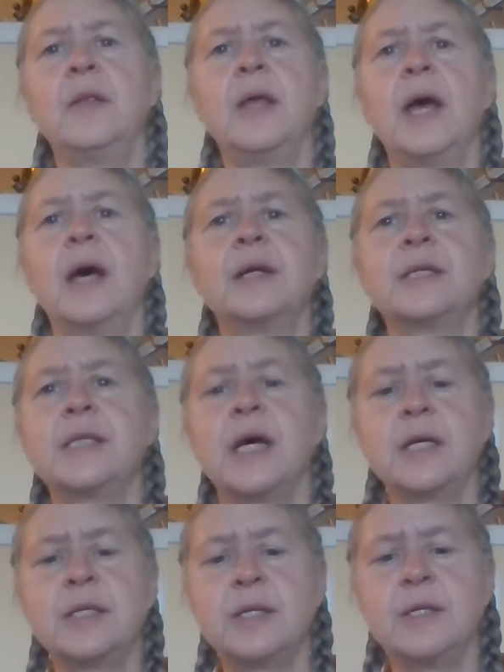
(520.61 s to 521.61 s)
They had a
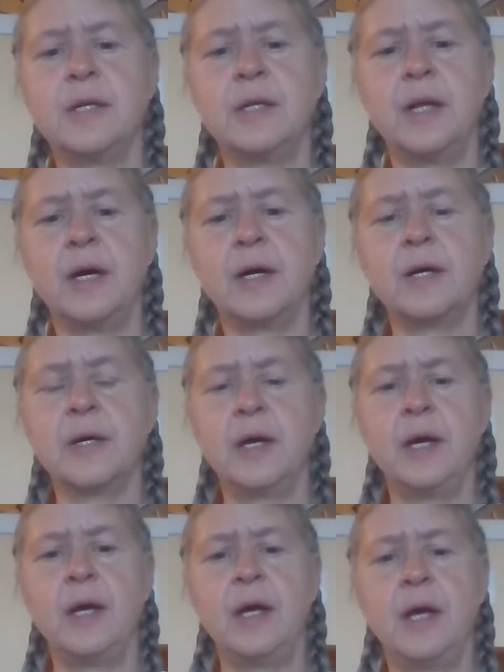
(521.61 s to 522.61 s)
section in there
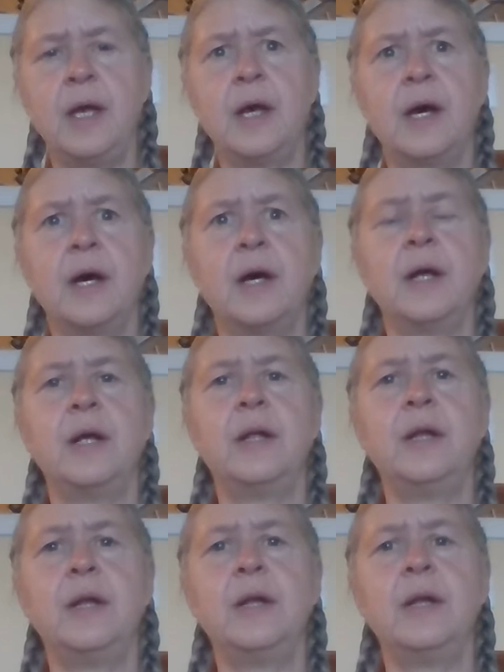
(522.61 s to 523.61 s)

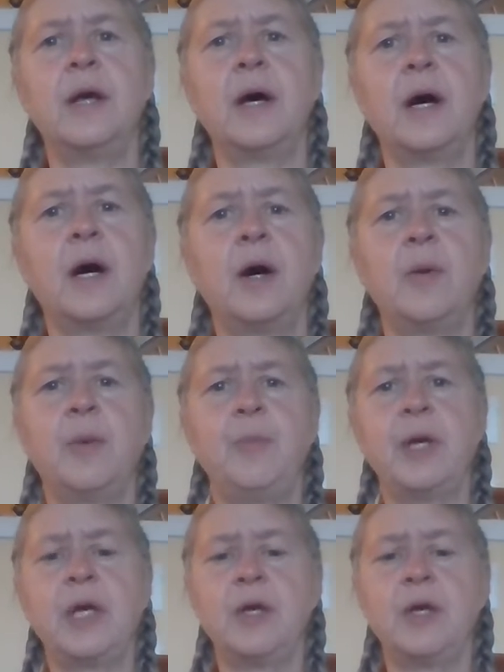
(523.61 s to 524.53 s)
and a big,